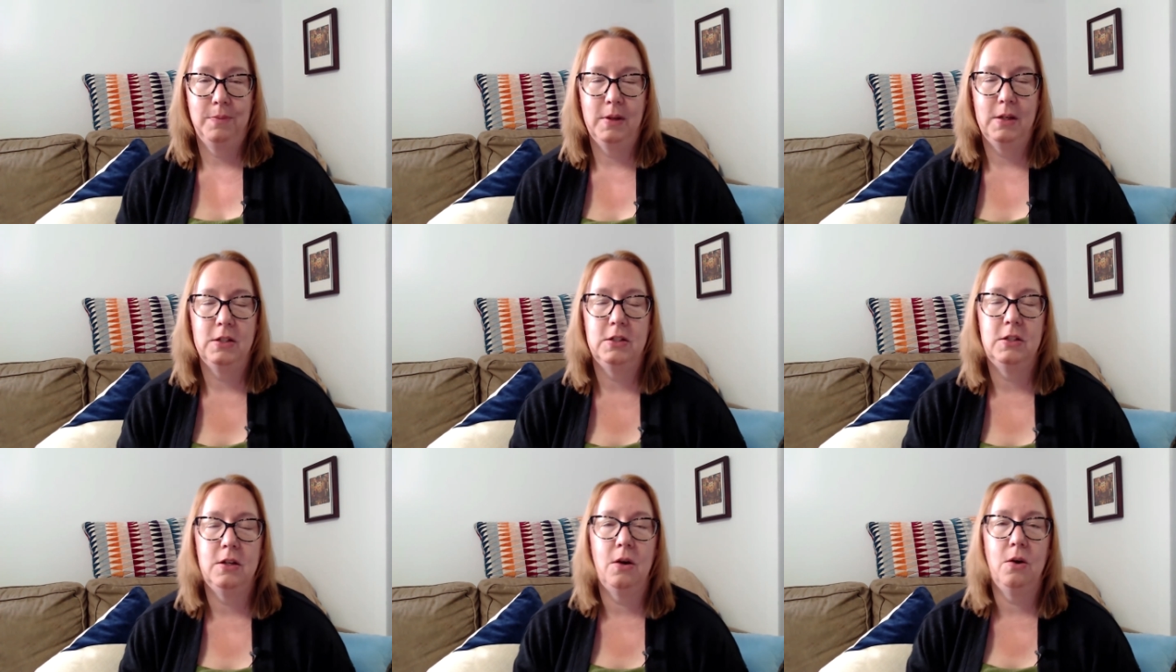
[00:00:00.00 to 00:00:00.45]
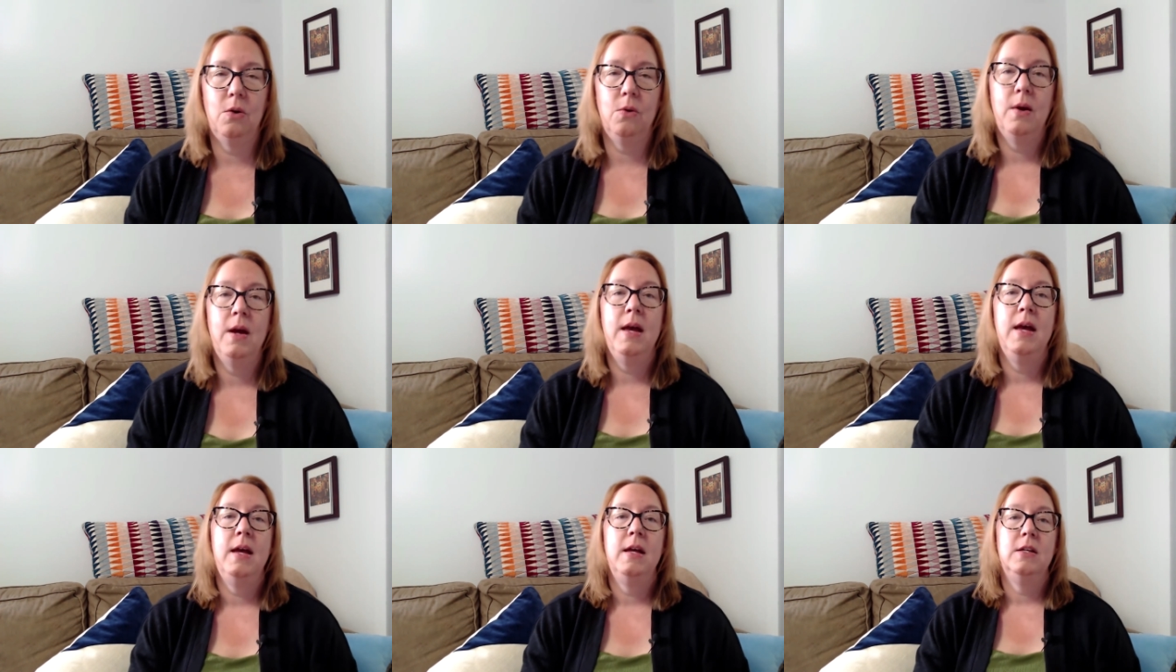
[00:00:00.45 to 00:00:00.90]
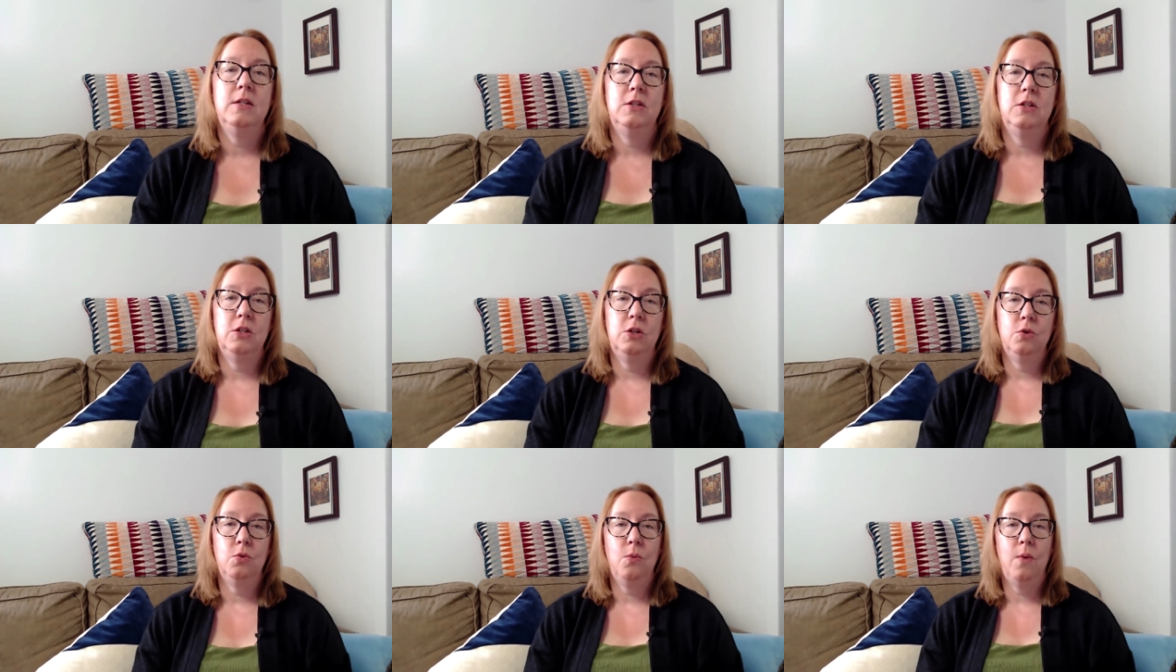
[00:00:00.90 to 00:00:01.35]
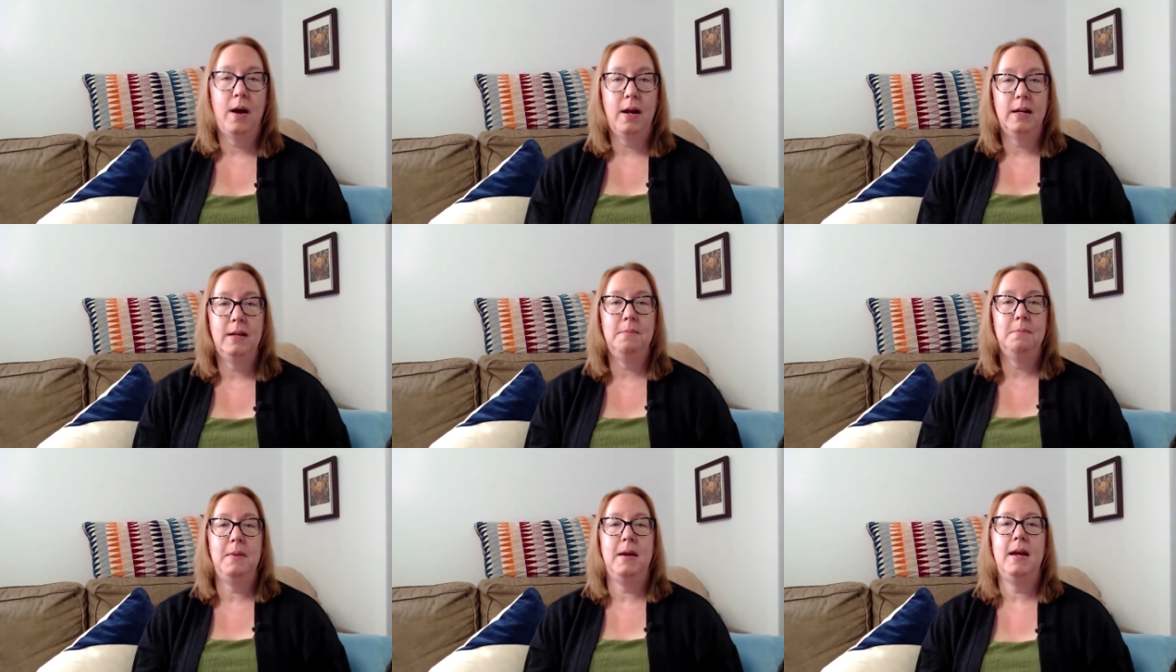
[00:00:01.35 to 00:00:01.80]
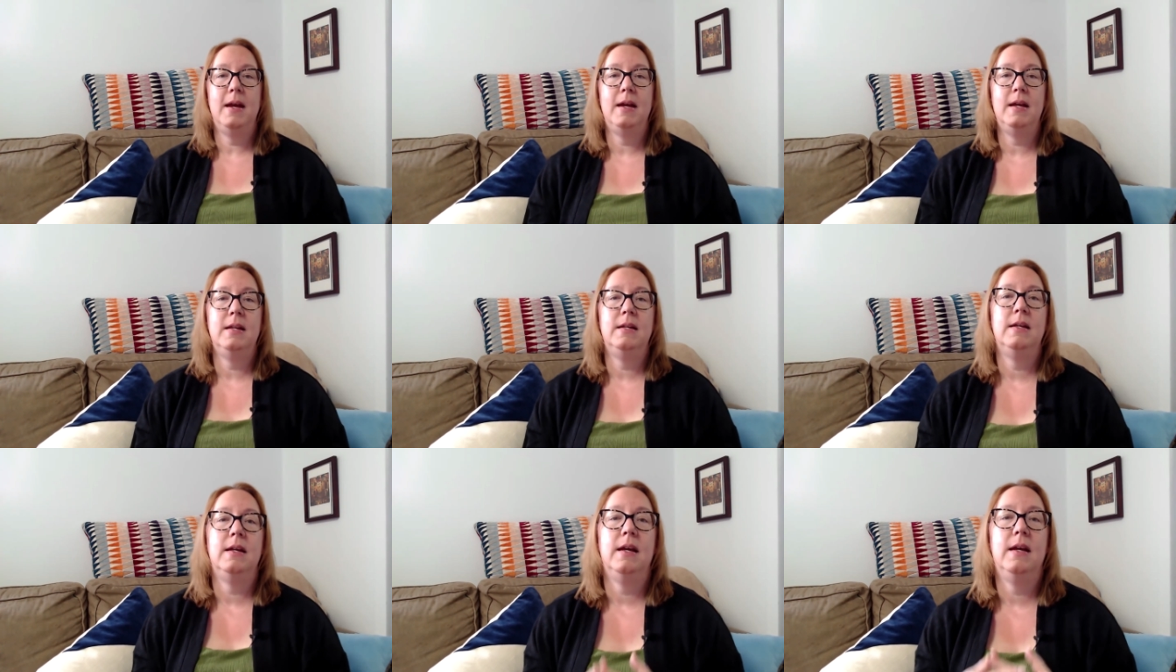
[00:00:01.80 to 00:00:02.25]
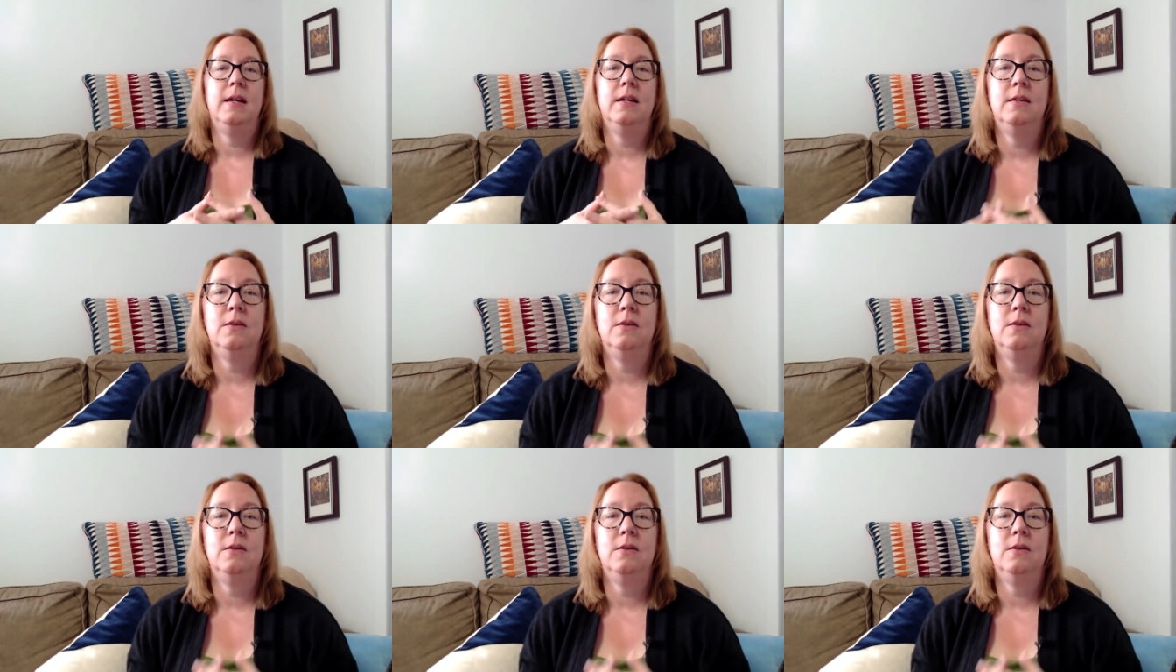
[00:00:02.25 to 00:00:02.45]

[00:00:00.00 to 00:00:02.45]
So do you want it made in